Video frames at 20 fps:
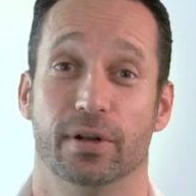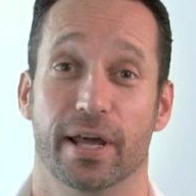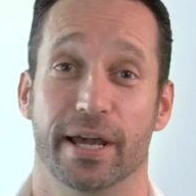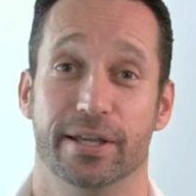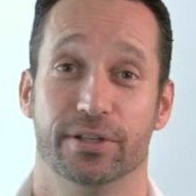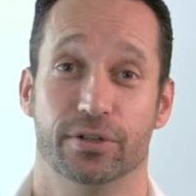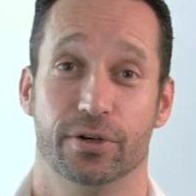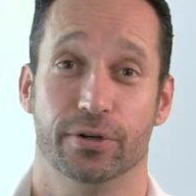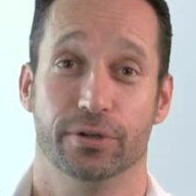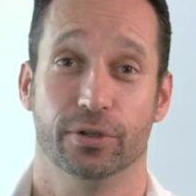
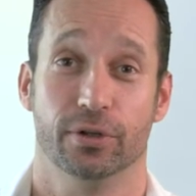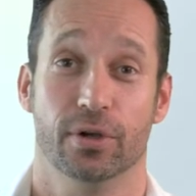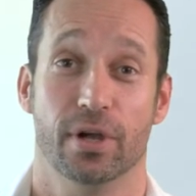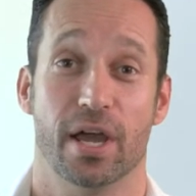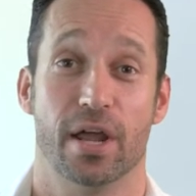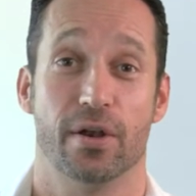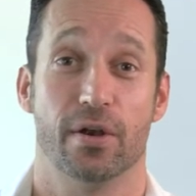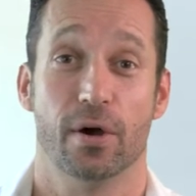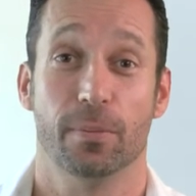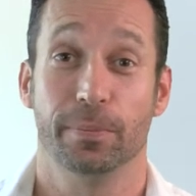laser on you,
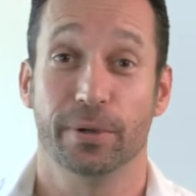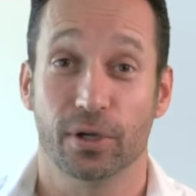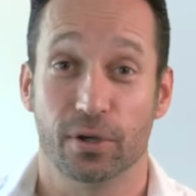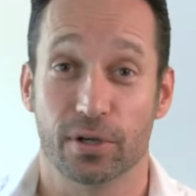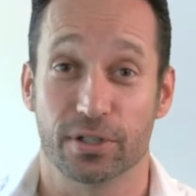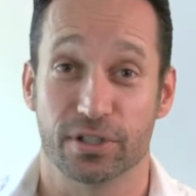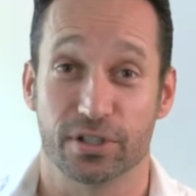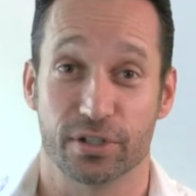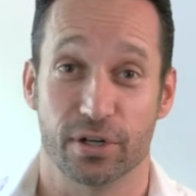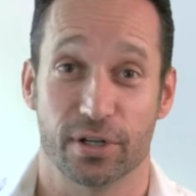and not
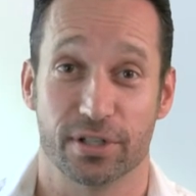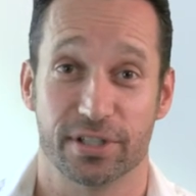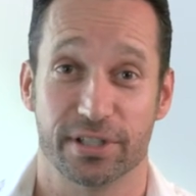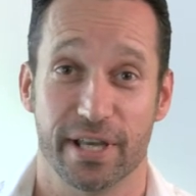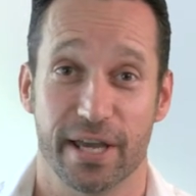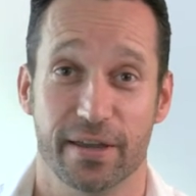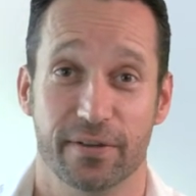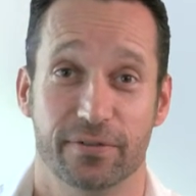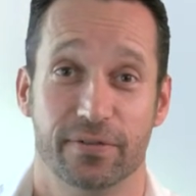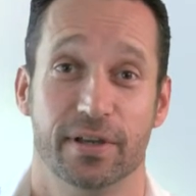because it's not
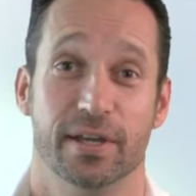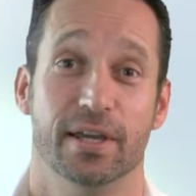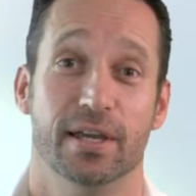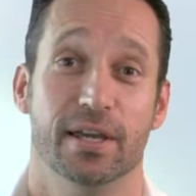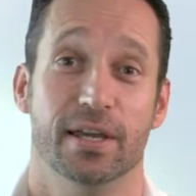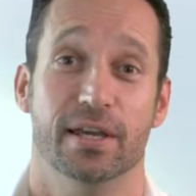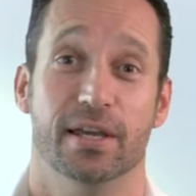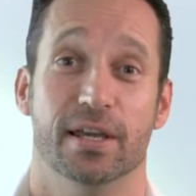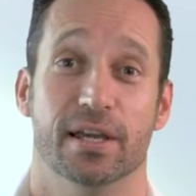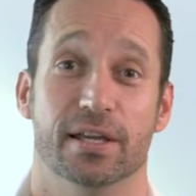safe,
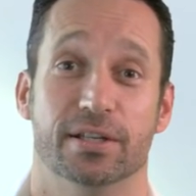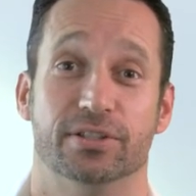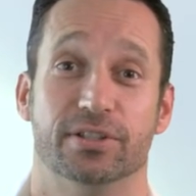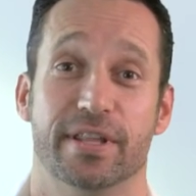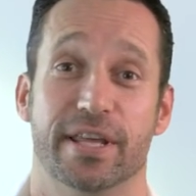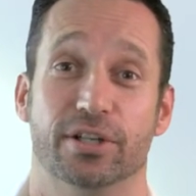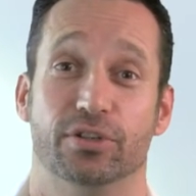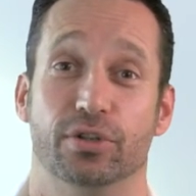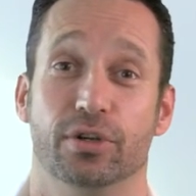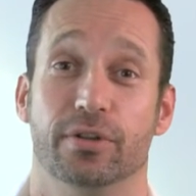it's just
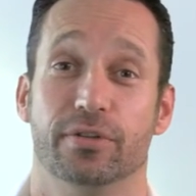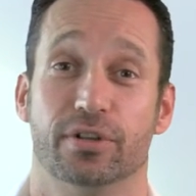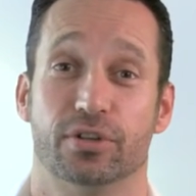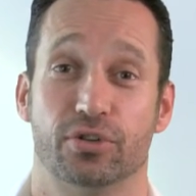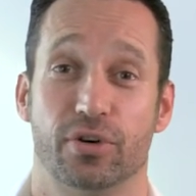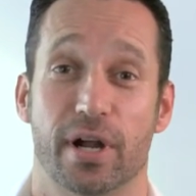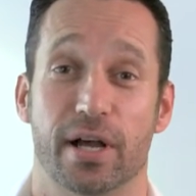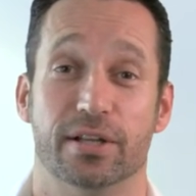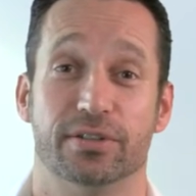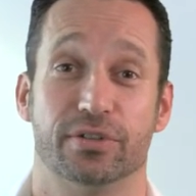that during the
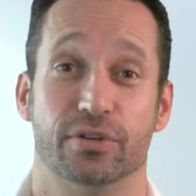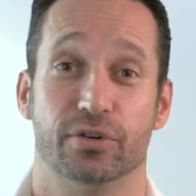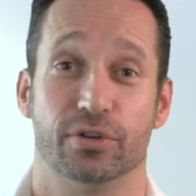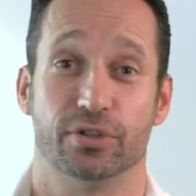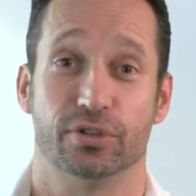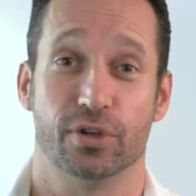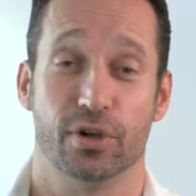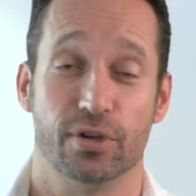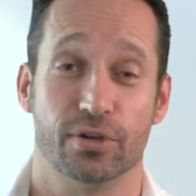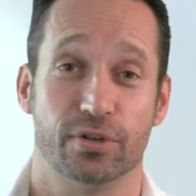trials and
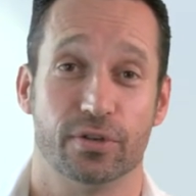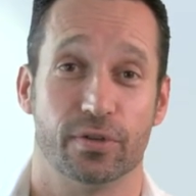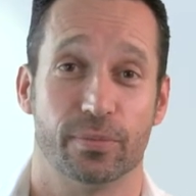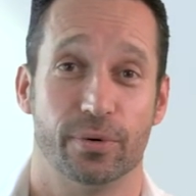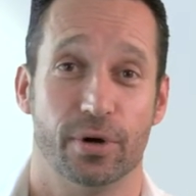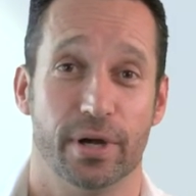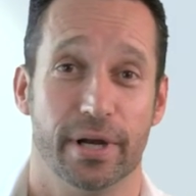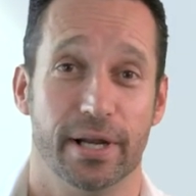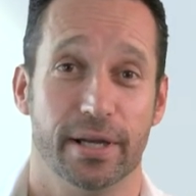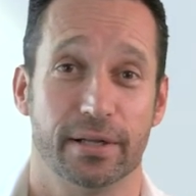research on the
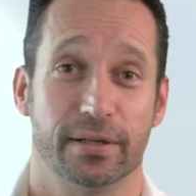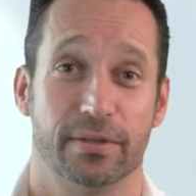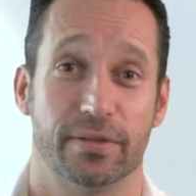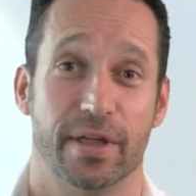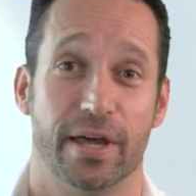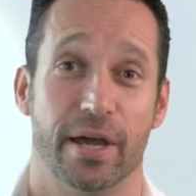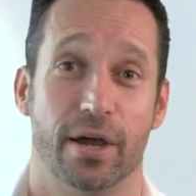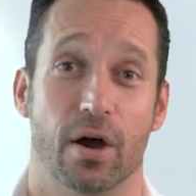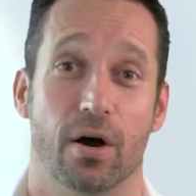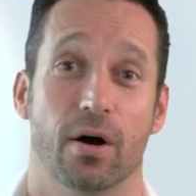product,
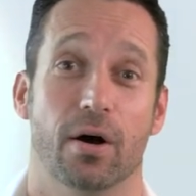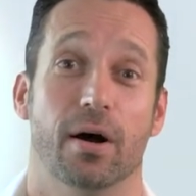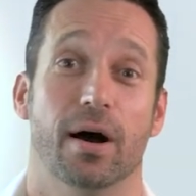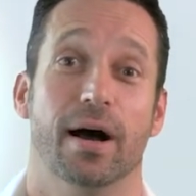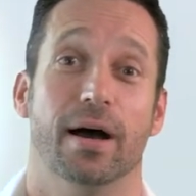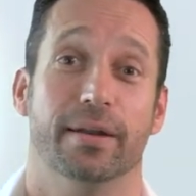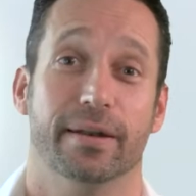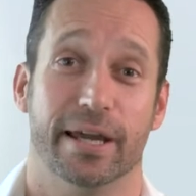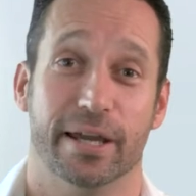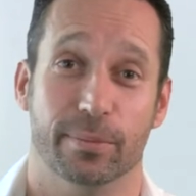they are
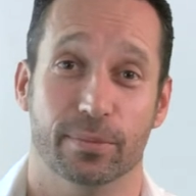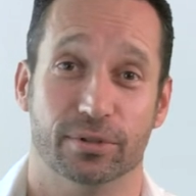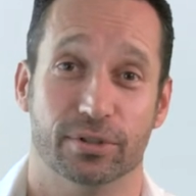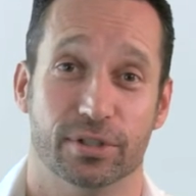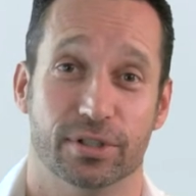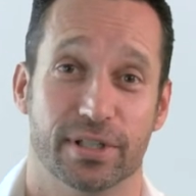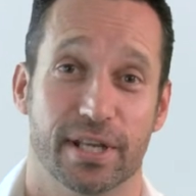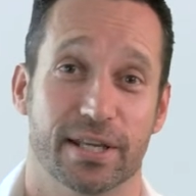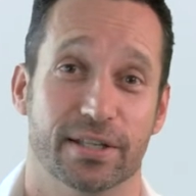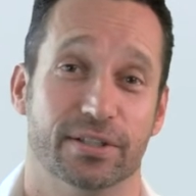unable
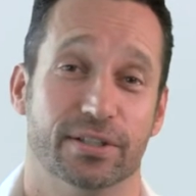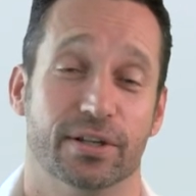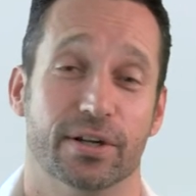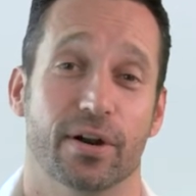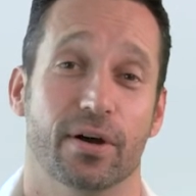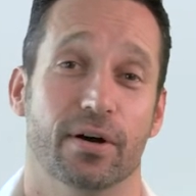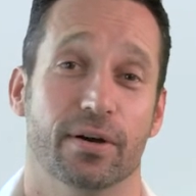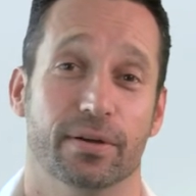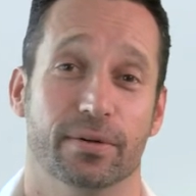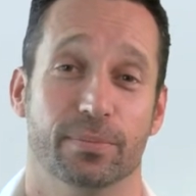to test it
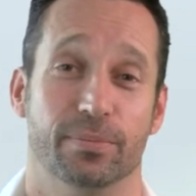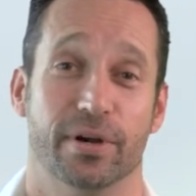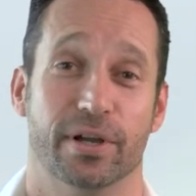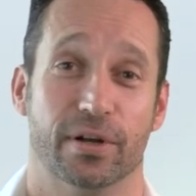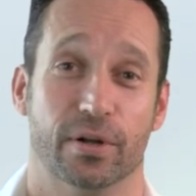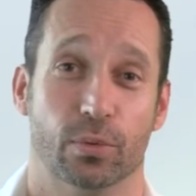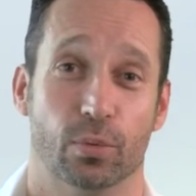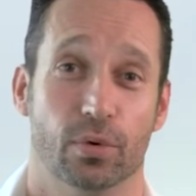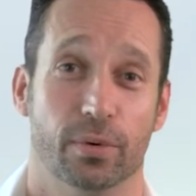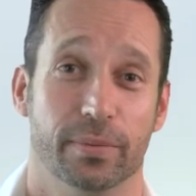on
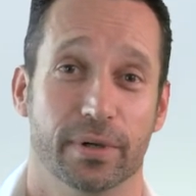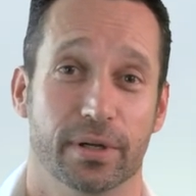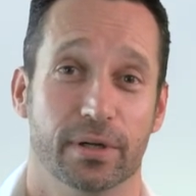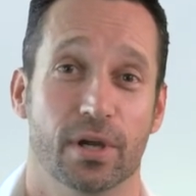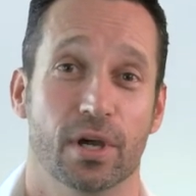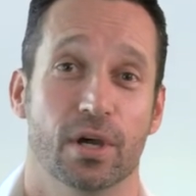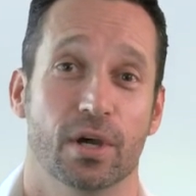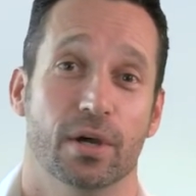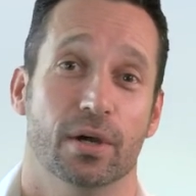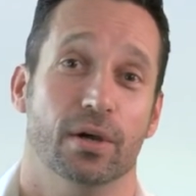pregnant women.
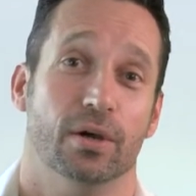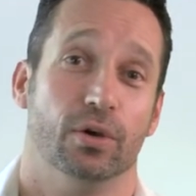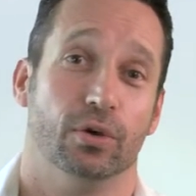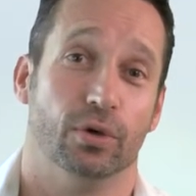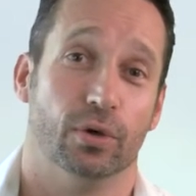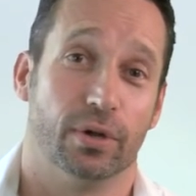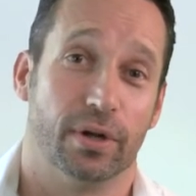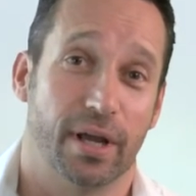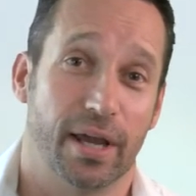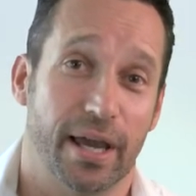
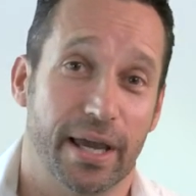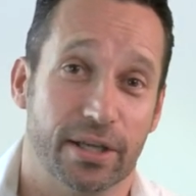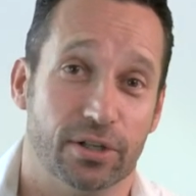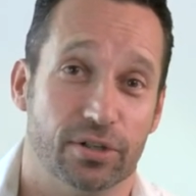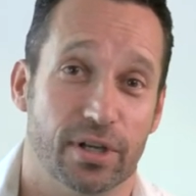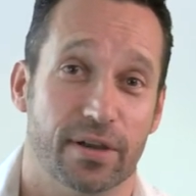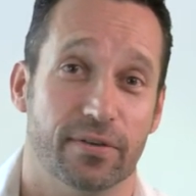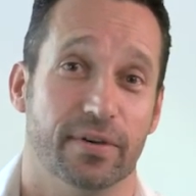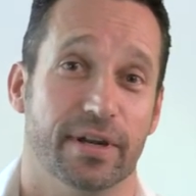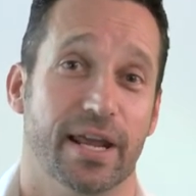You would hate
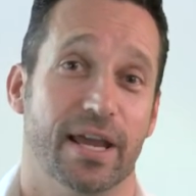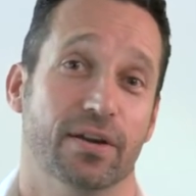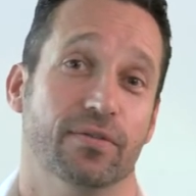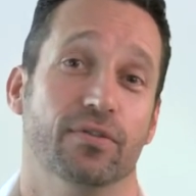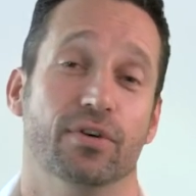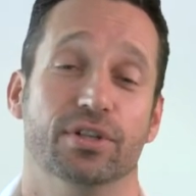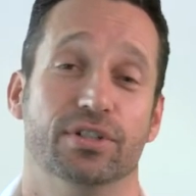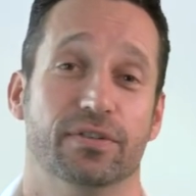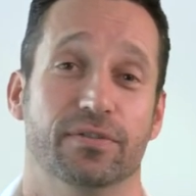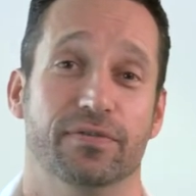to have any
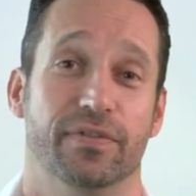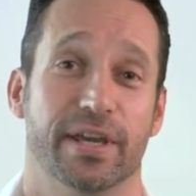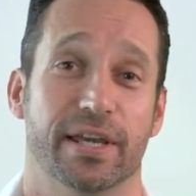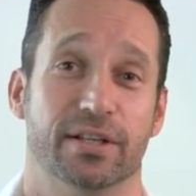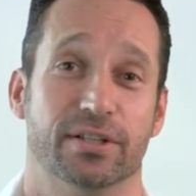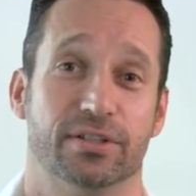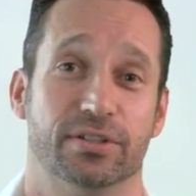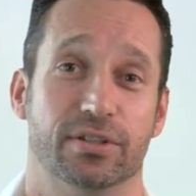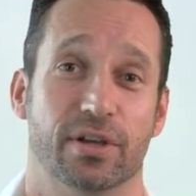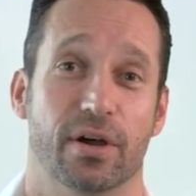adverse
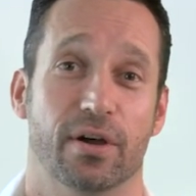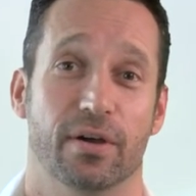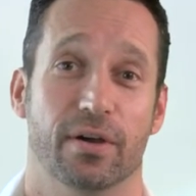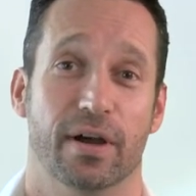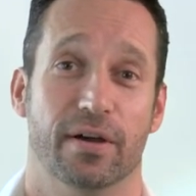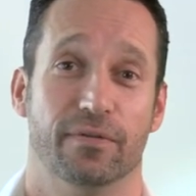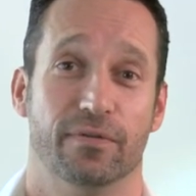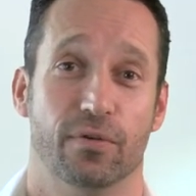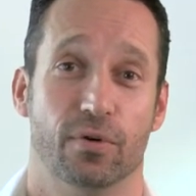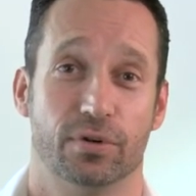effects, so
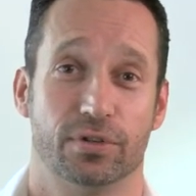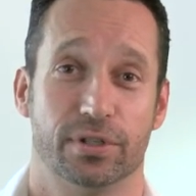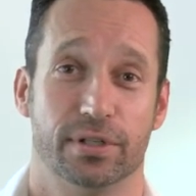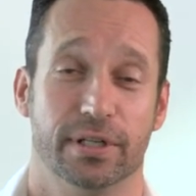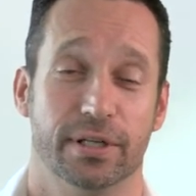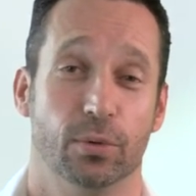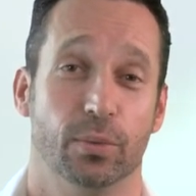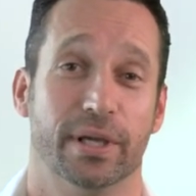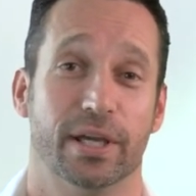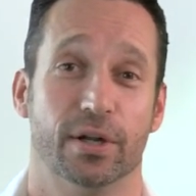
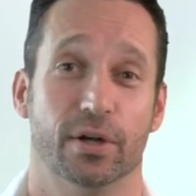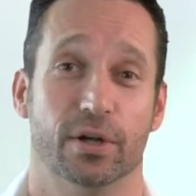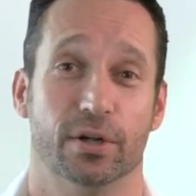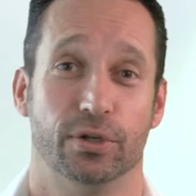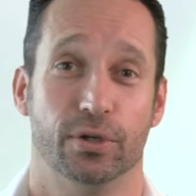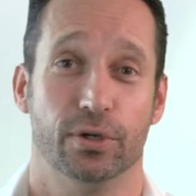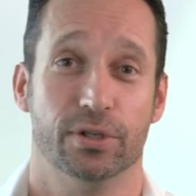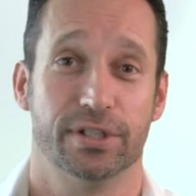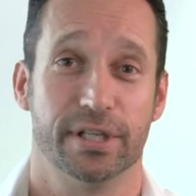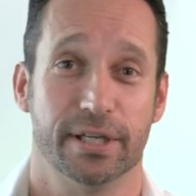unfortunately we
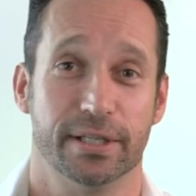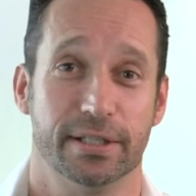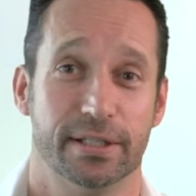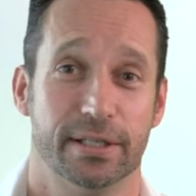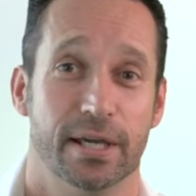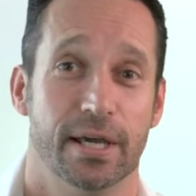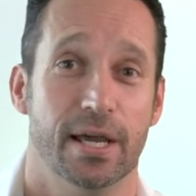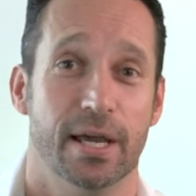cannot use it.